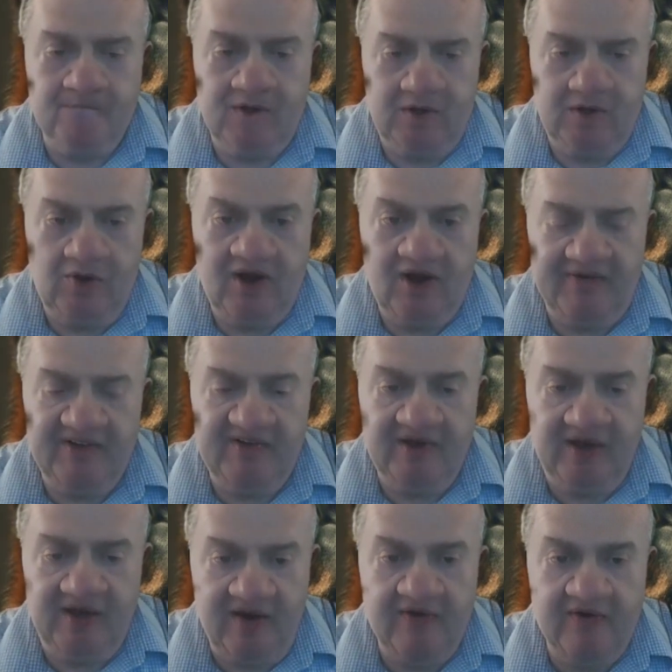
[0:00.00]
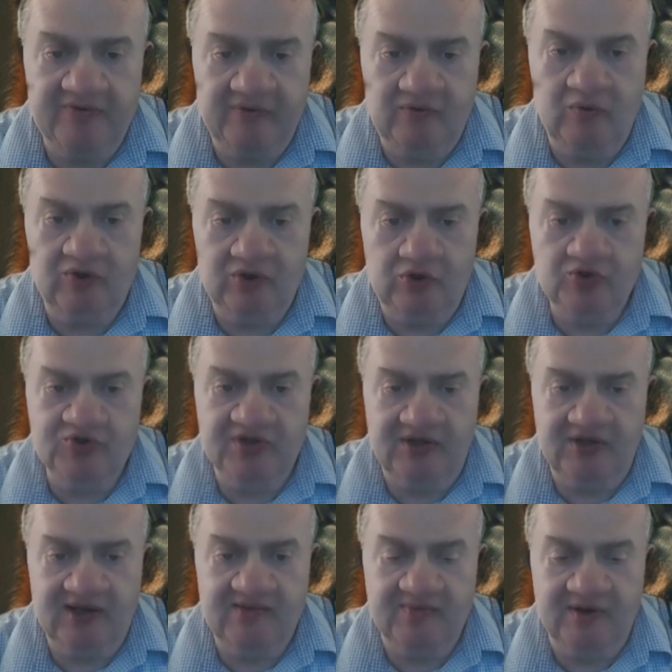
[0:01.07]
you have to be careful in what you
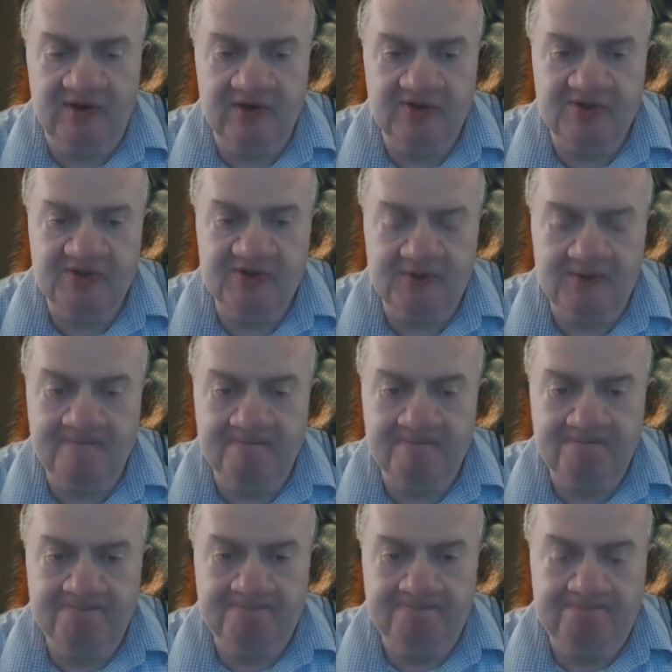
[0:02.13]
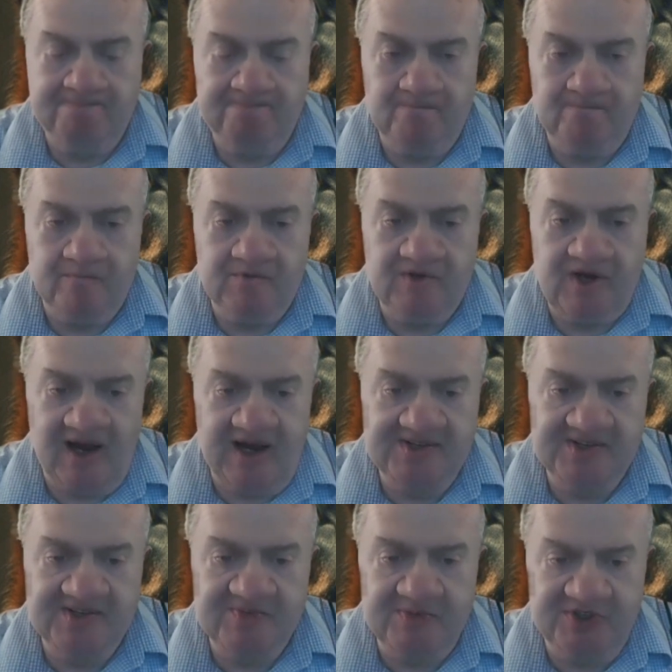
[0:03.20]
select because high
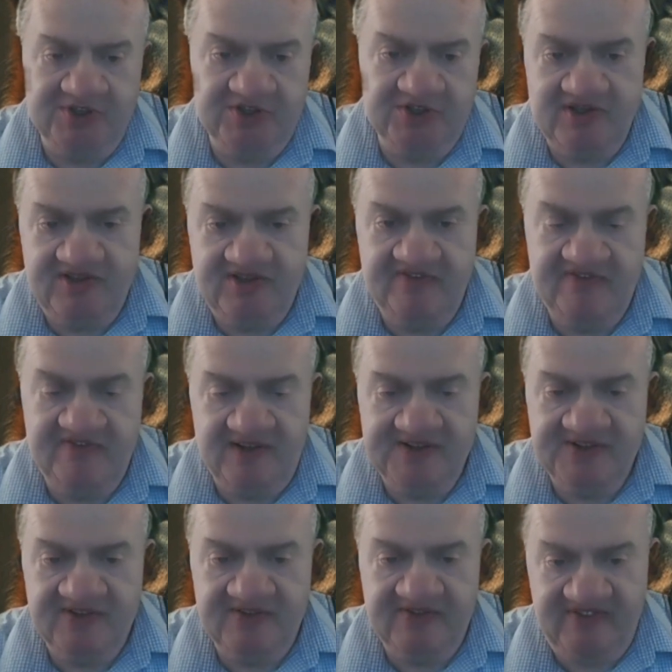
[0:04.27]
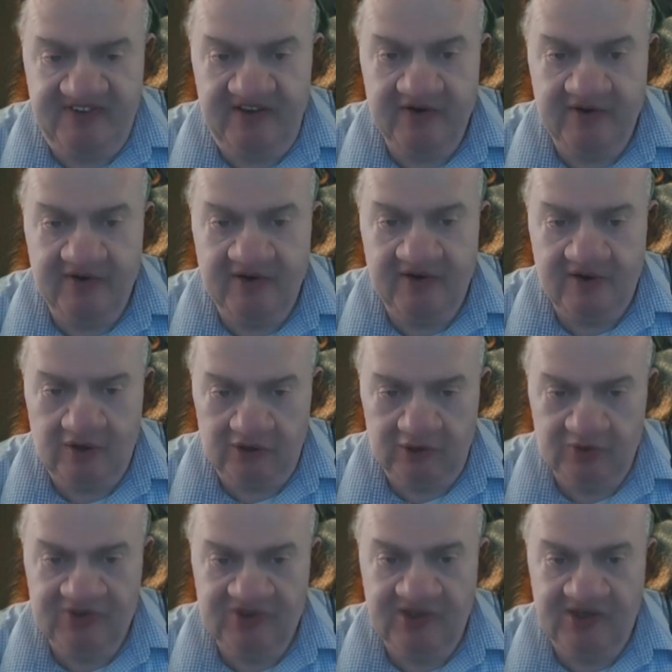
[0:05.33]
suspicion and defense and fear are
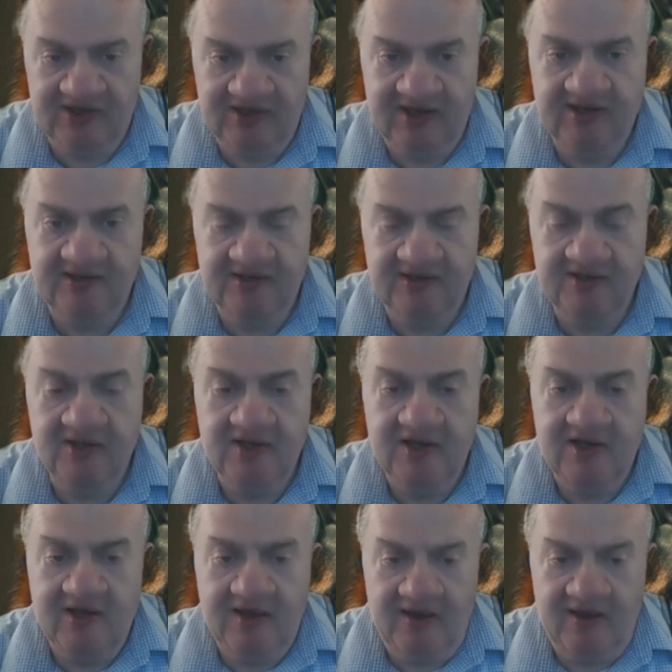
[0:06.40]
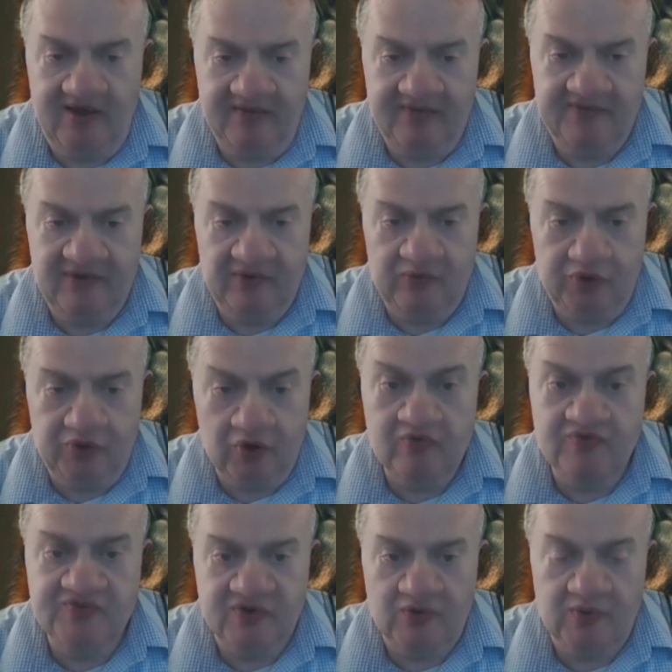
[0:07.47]
closely connected if the
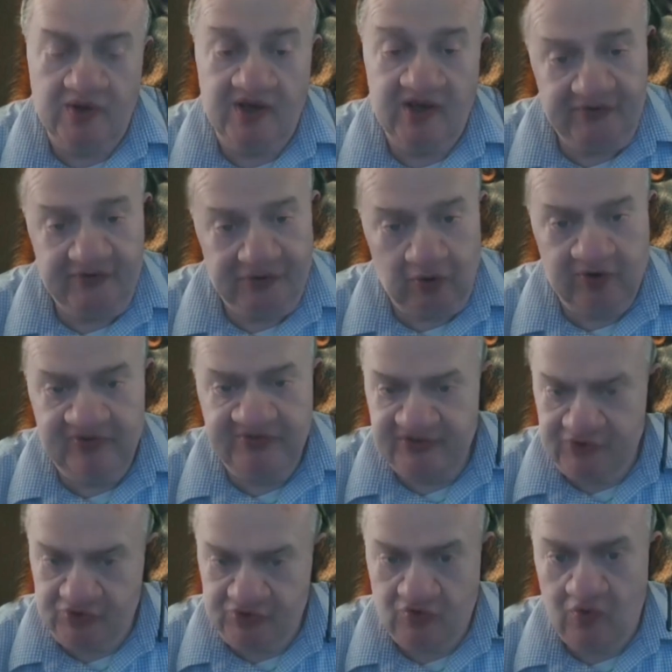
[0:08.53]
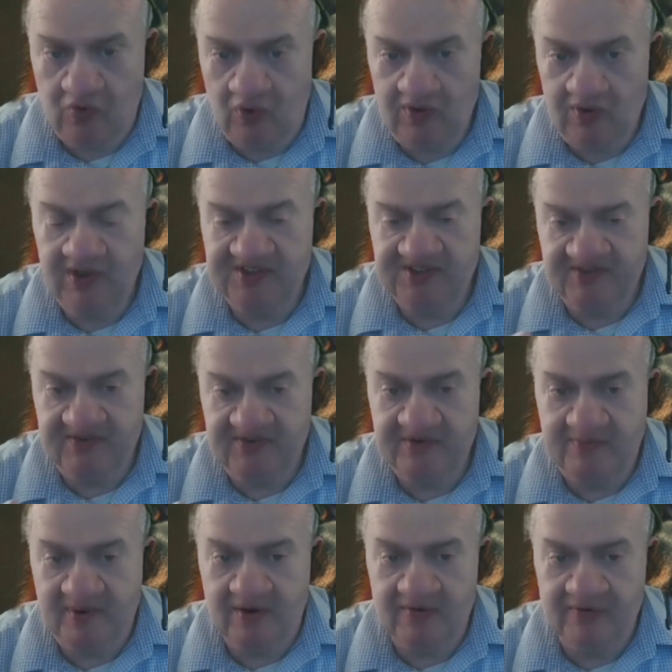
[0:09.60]
nerves are weak. If the nerves are strong, that's a very
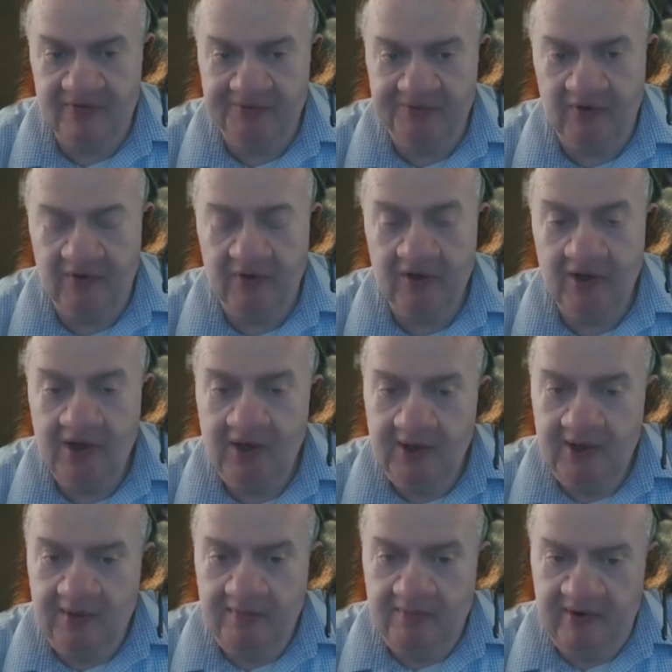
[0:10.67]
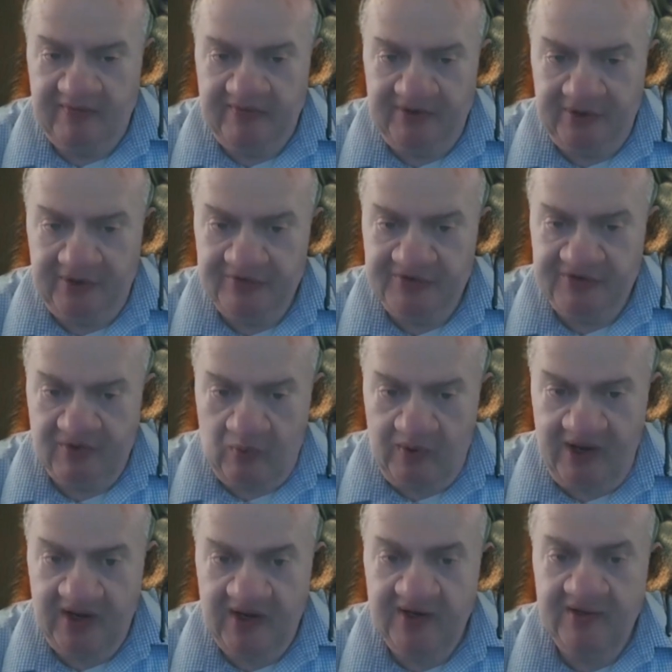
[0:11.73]
powerful dog. But if the nerves are
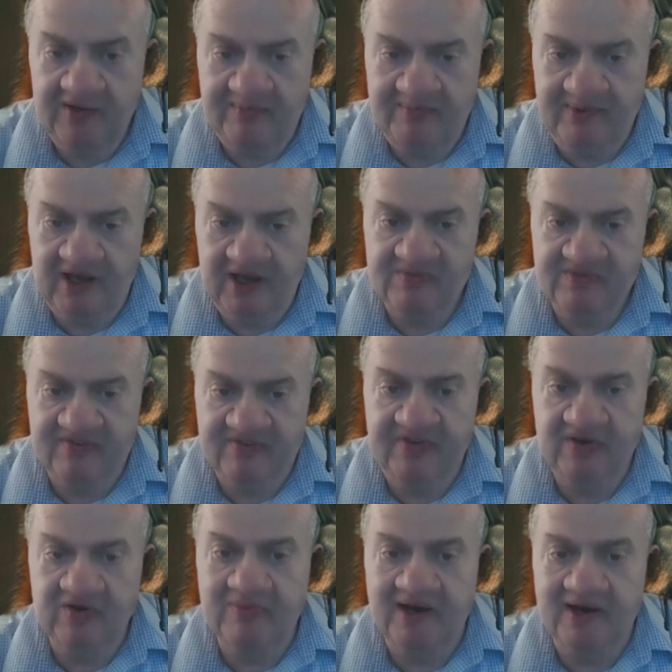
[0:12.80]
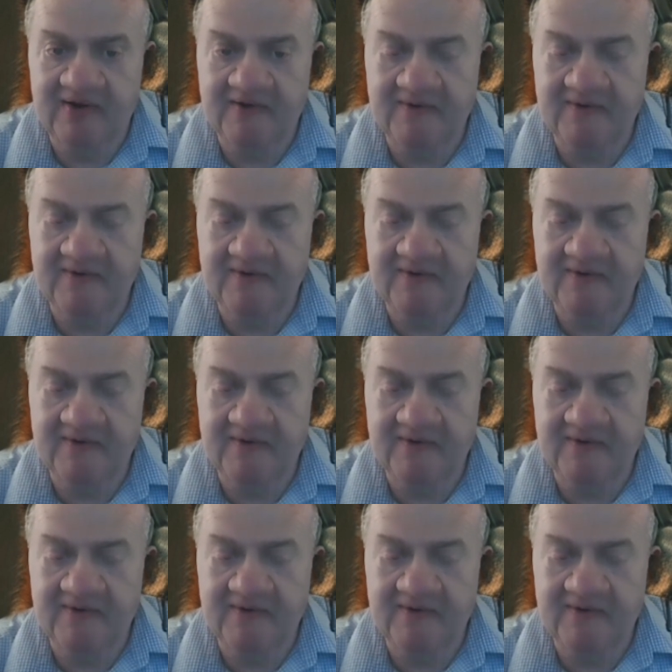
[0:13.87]
weak, that becomes a fear biter.